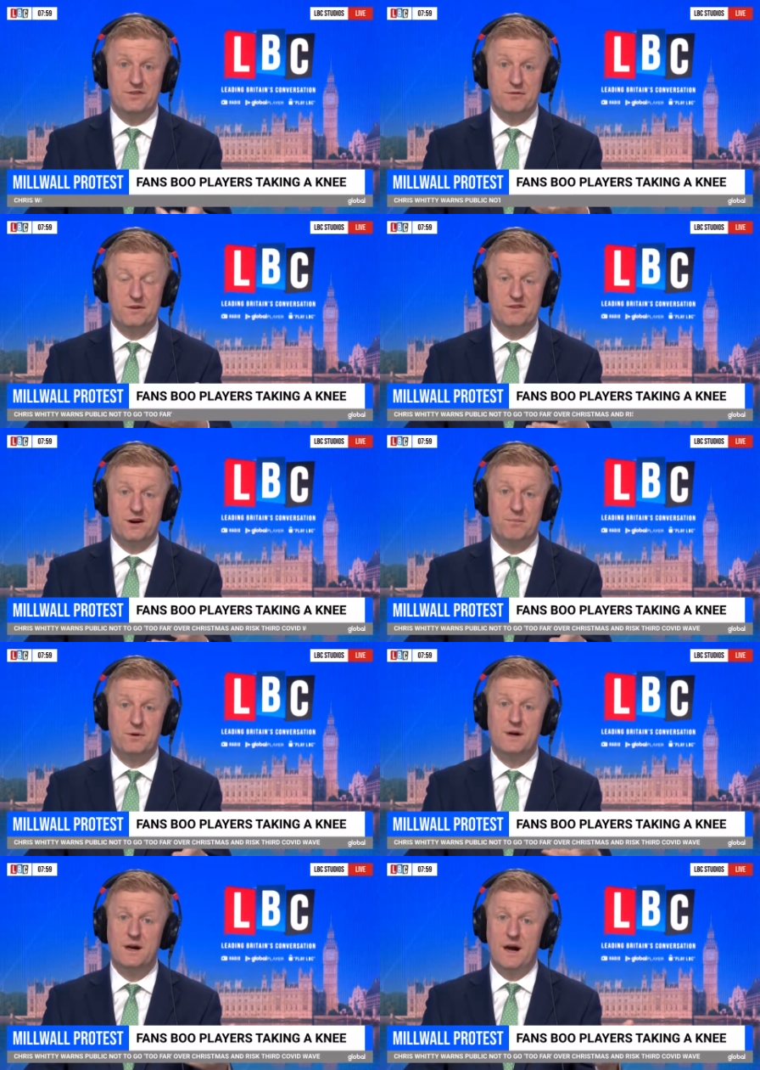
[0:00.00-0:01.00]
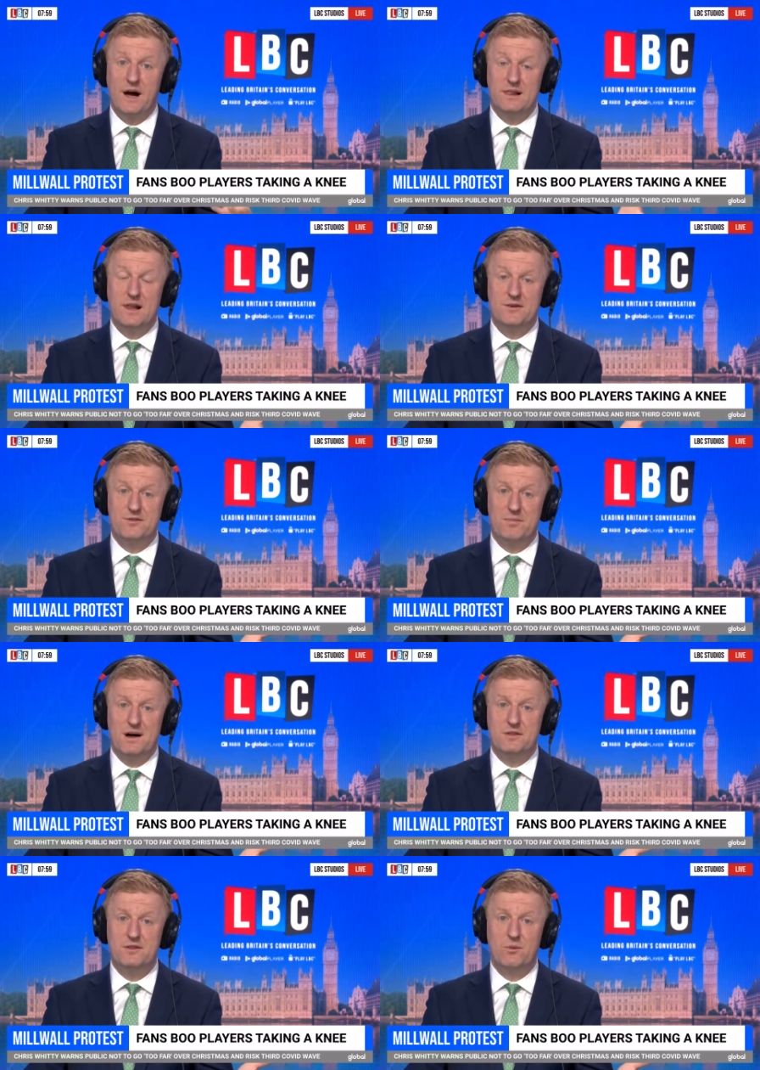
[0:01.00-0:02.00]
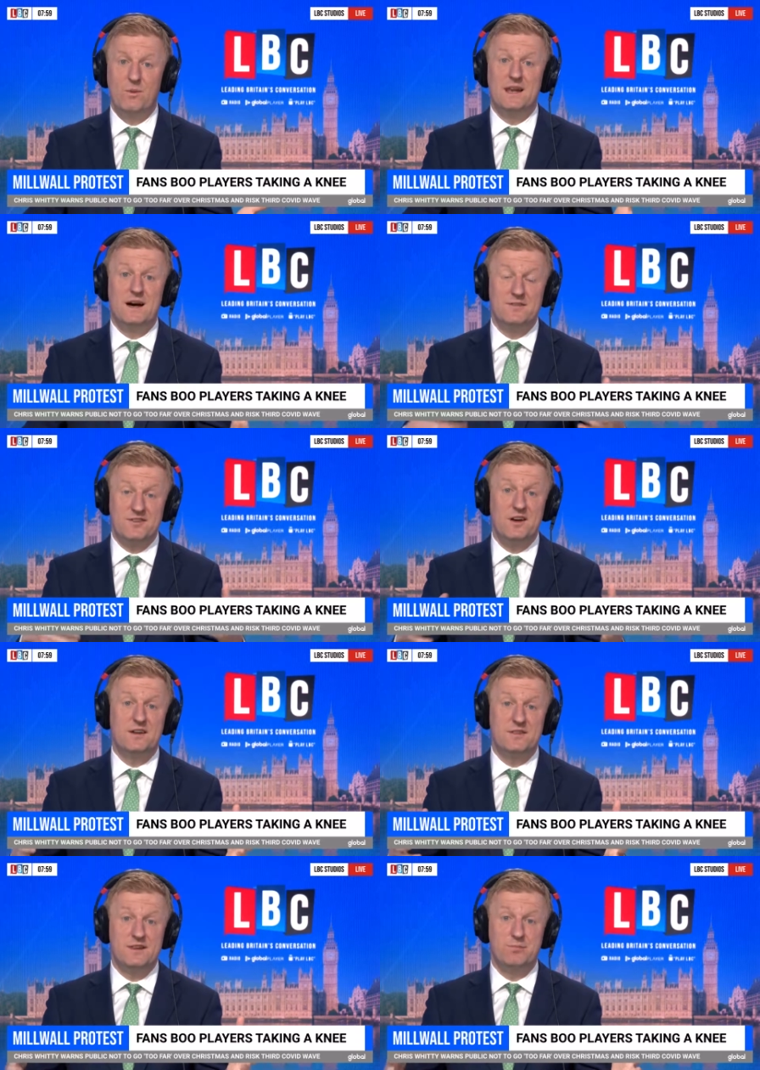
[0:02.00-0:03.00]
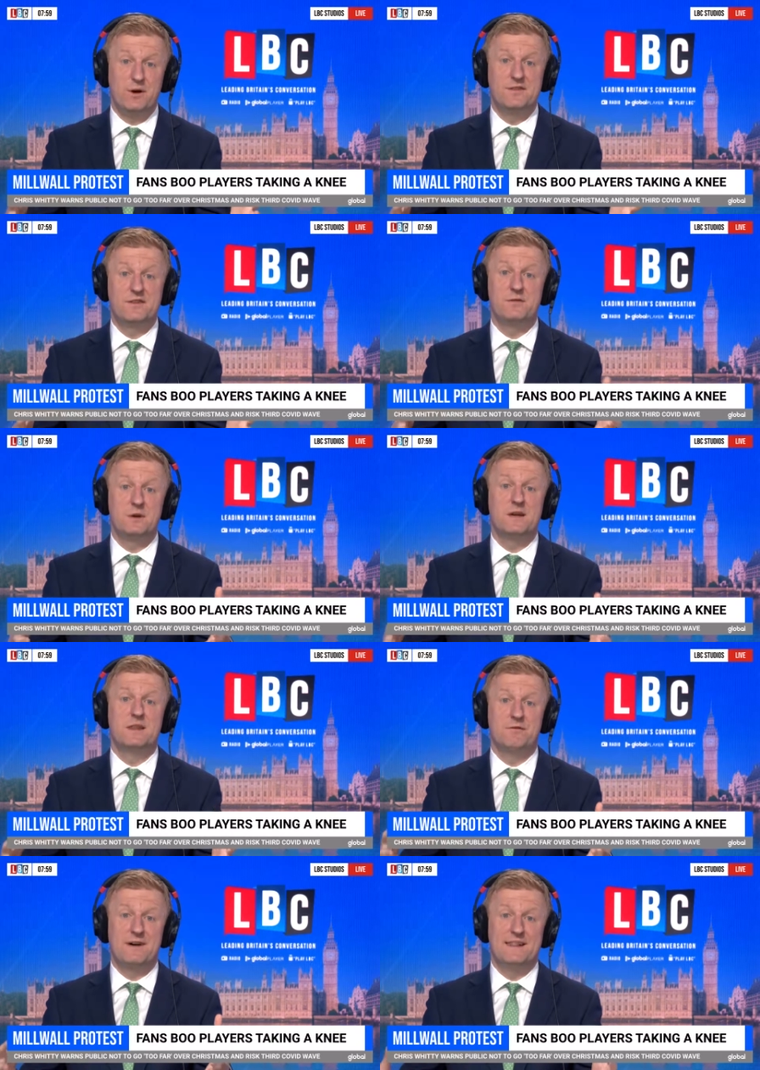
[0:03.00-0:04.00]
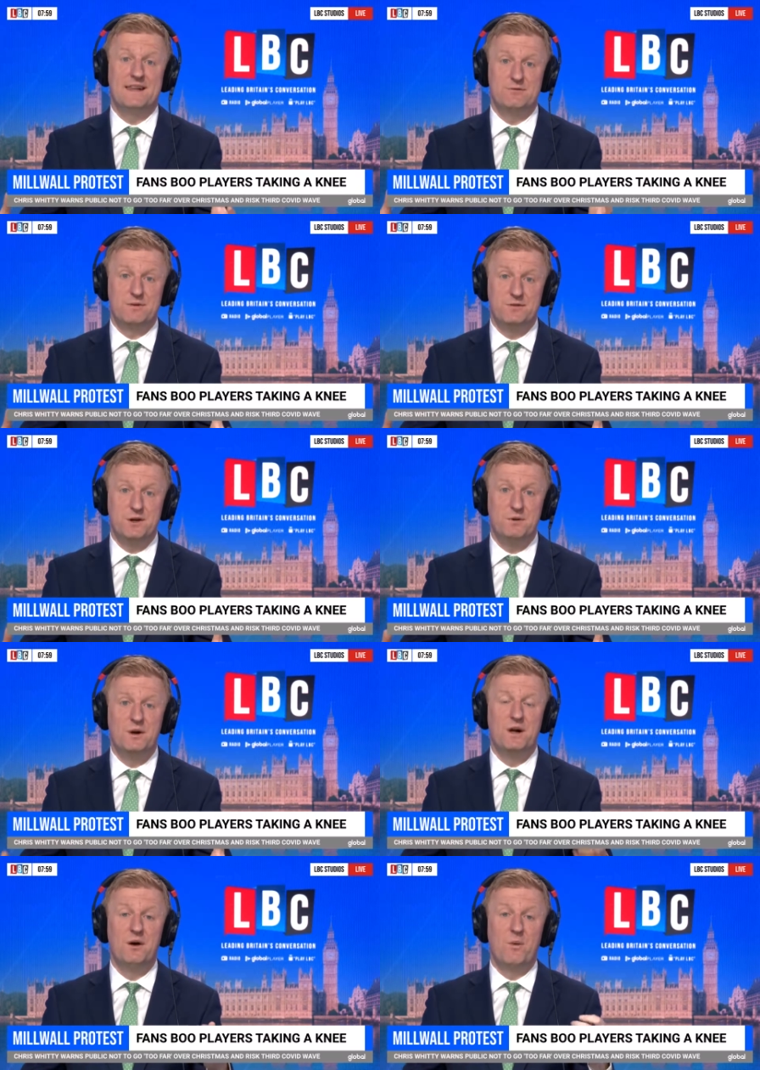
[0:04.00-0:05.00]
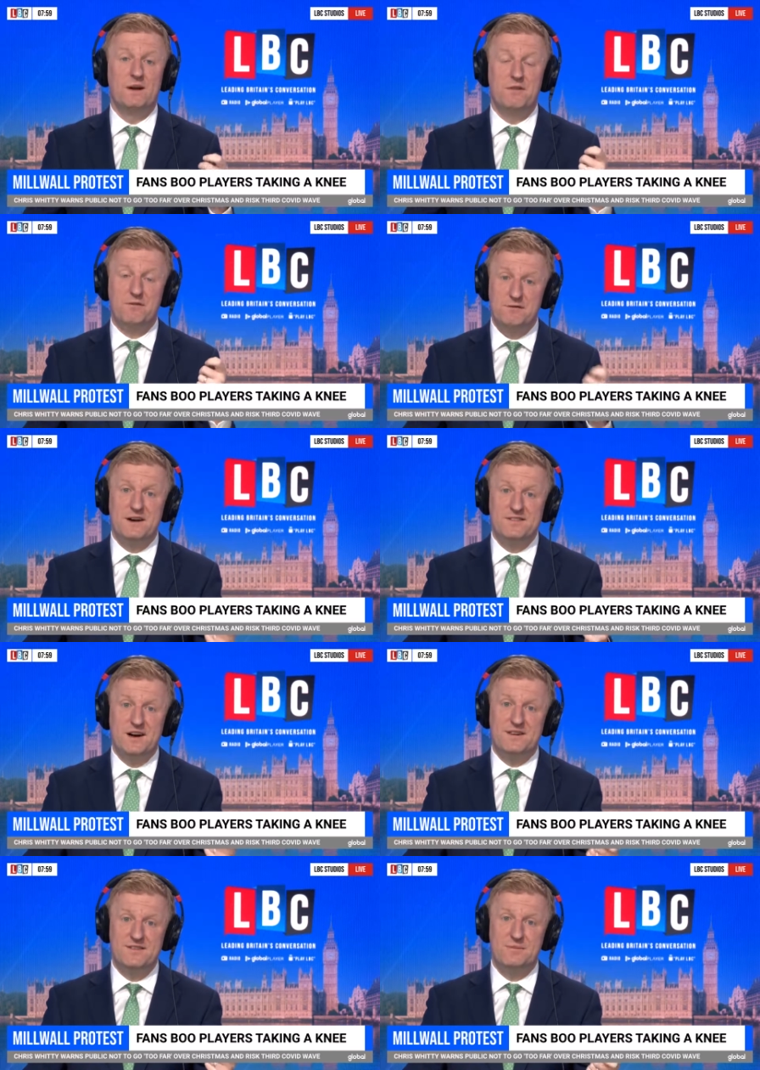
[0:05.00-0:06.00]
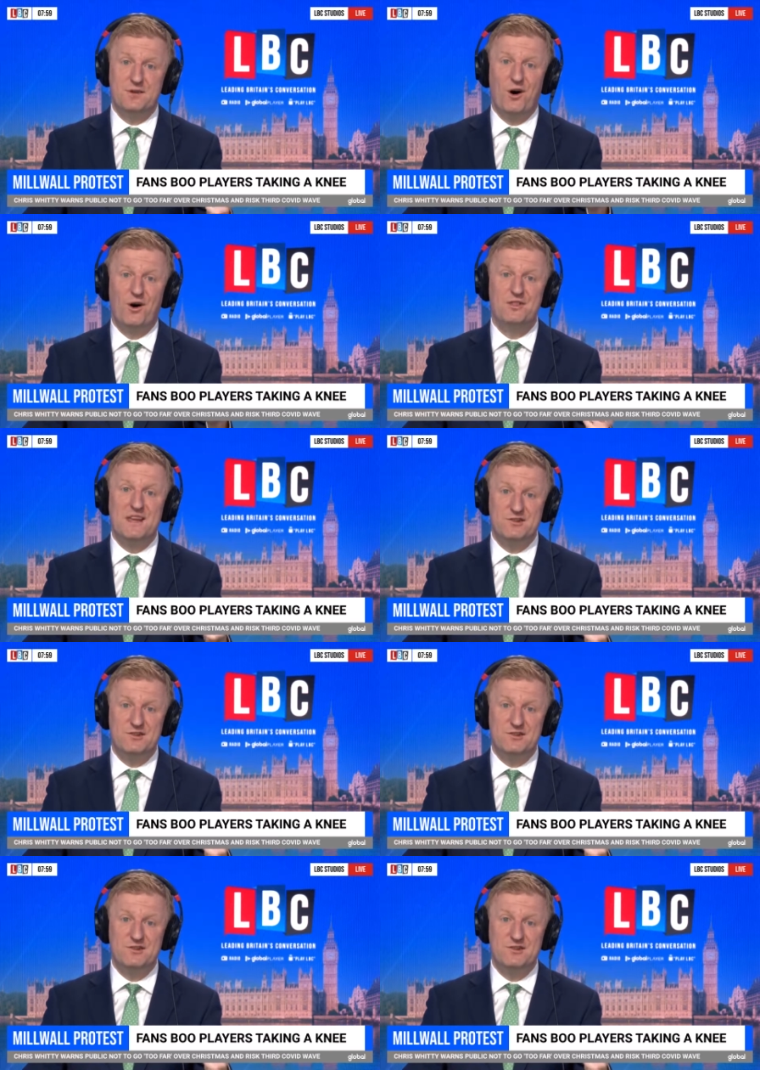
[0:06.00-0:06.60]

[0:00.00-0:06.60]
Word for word: So, for example, uh, last month when I started this process of looking at the fan led review, one of the first items on the